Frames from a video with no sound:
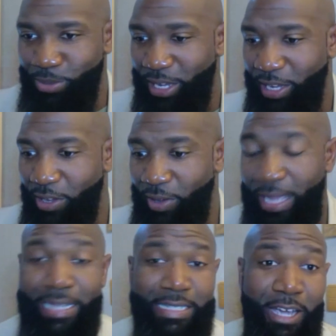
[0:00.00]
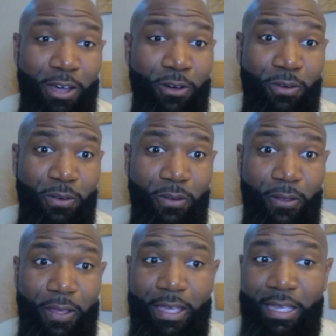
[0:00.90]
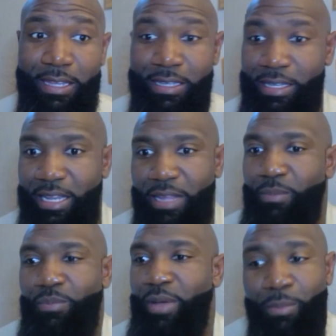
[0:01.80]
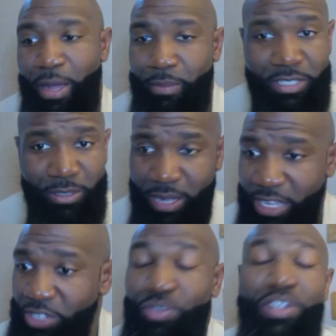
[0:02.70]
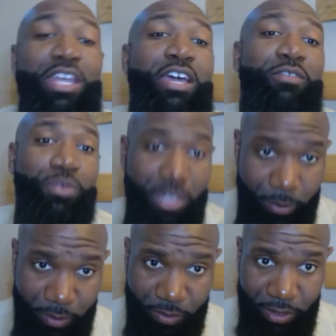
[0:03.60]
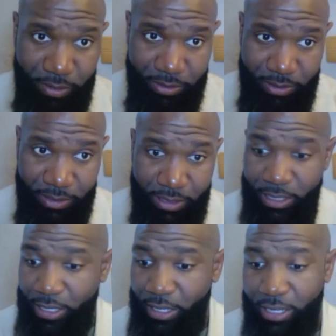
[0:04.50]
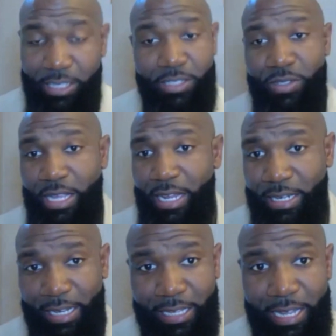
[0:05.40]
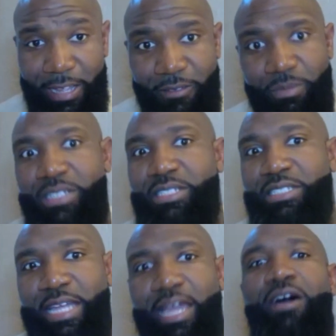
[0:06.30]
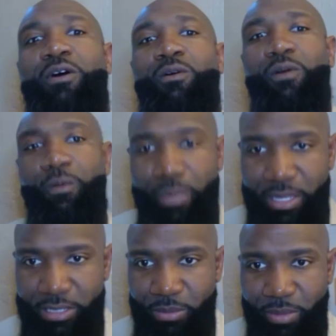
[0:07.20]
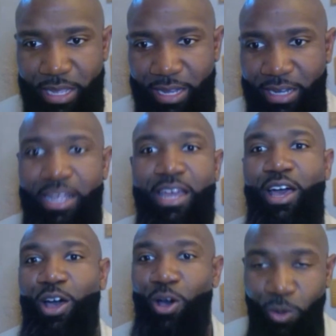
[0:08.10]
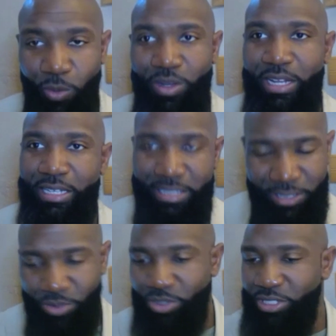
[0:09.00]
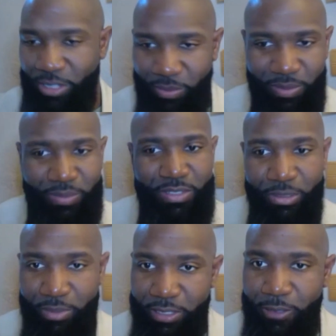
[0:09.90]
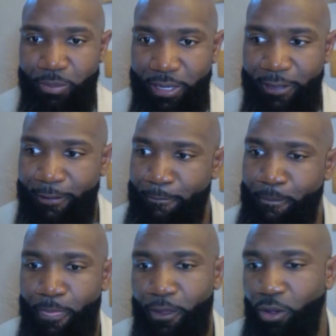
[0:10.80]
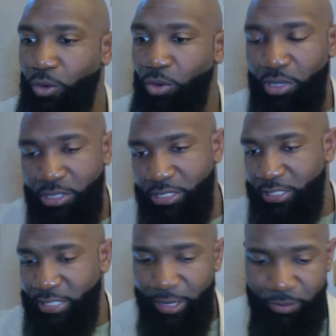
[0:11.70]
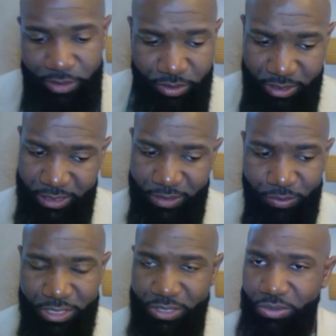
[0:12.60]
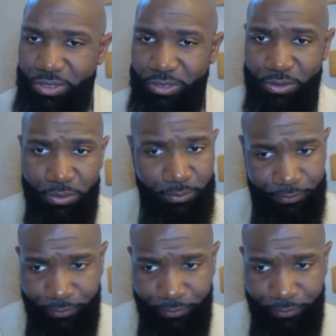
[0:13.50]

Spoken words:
call and talk. And it might be somebody you never would come across in your day-to-day life. But it's just like, oh, I'm meeting somebody. Oh, they doing something similar to me. Or just like what you're saying with YouTube,